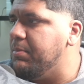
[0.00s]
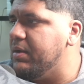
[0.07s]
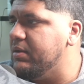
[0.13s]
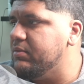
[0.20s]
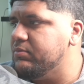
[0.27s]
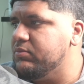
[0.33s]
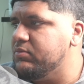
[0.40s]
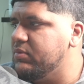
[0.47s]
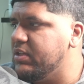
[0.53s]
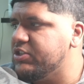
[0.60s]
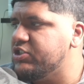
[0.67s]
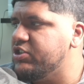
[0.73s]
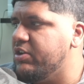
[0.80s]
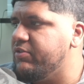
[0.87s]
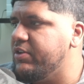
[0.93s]
But
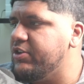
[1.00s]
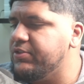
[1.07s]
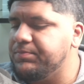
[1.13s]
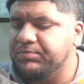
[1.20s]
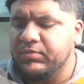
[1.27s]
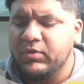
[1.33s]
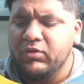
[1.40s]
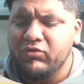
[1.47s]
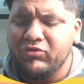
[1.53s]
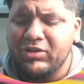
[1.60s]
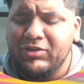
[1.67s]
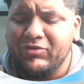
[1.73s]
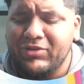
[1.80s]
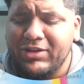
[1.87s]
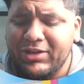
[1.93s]
electric generator,
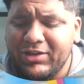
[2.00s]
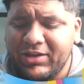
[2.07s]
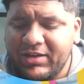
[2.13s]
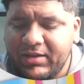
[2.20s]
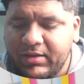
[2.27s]
really, really good.